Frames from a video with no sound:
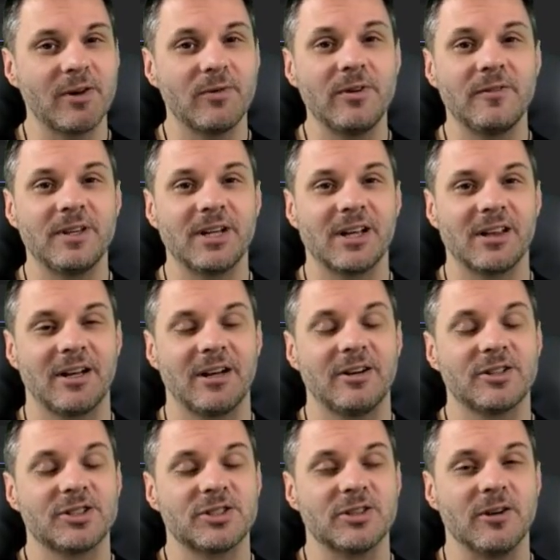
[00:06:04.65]
we've declared
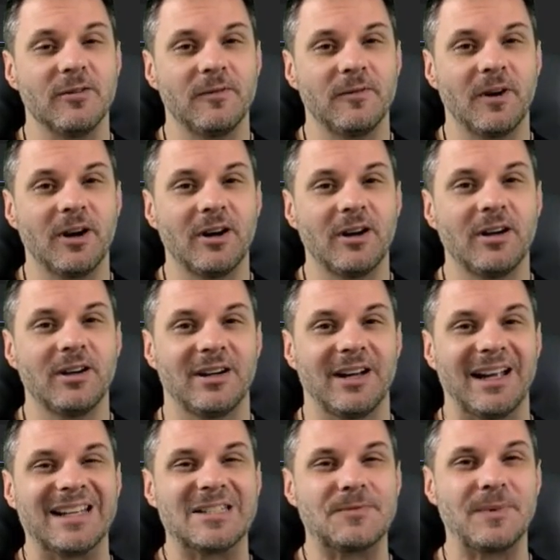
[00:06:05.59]
so far
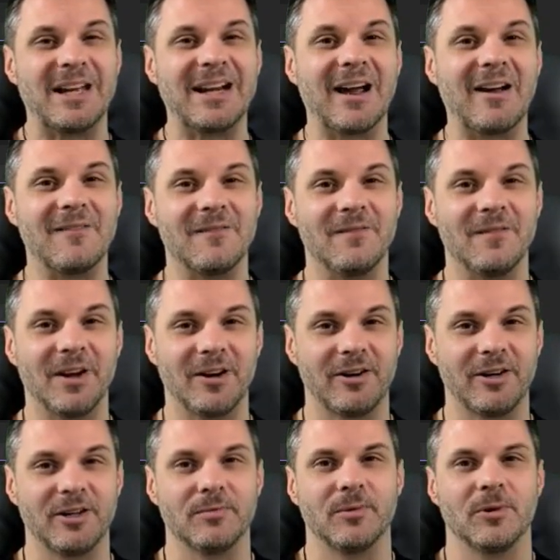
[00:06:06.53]
has been a
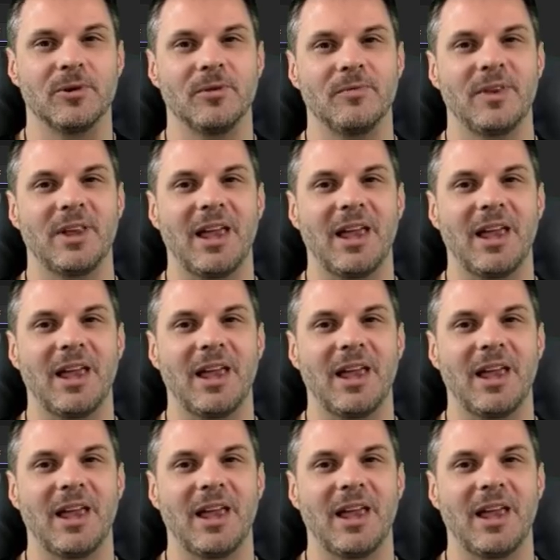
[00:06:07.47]
variable.